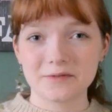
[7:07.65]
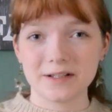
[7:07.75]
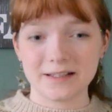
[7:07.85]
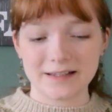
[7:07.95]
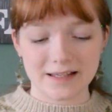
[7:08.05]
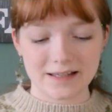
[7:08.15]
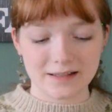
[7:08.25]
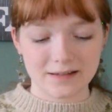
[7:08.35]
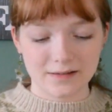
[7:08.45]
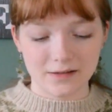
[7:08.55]
really
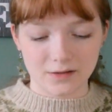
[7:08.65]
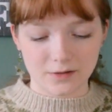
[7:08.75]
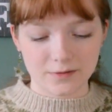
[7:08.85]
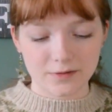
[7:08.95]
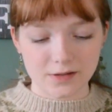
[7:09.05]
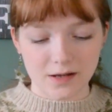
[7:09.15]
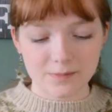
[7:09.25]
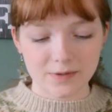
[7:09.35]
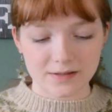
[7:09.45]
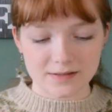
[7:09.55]
take a lot of time
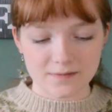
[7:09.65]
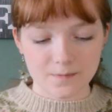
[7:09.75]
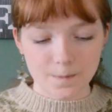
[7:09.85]
because